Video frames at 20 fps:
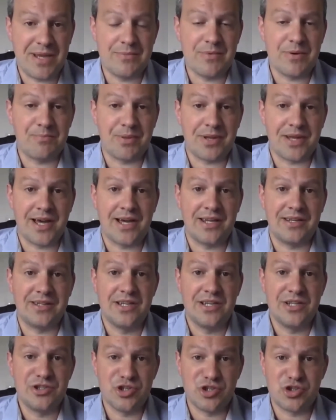payment
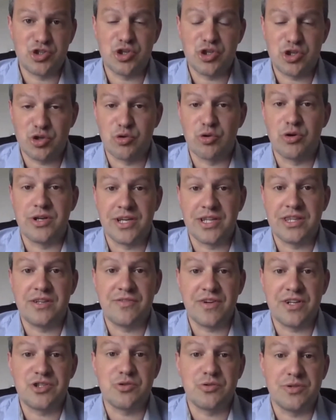plan to suit your own
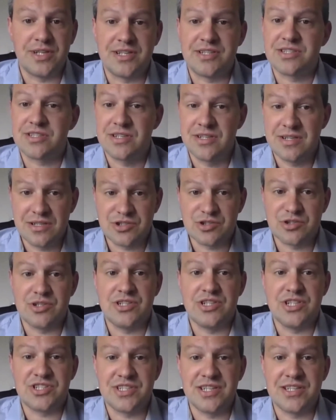individual needs,
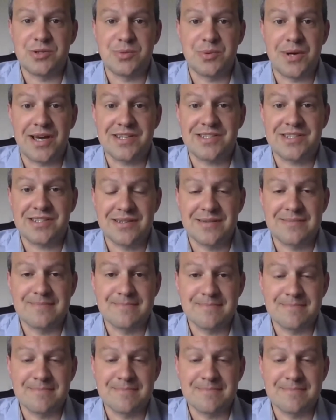so you just need to ask.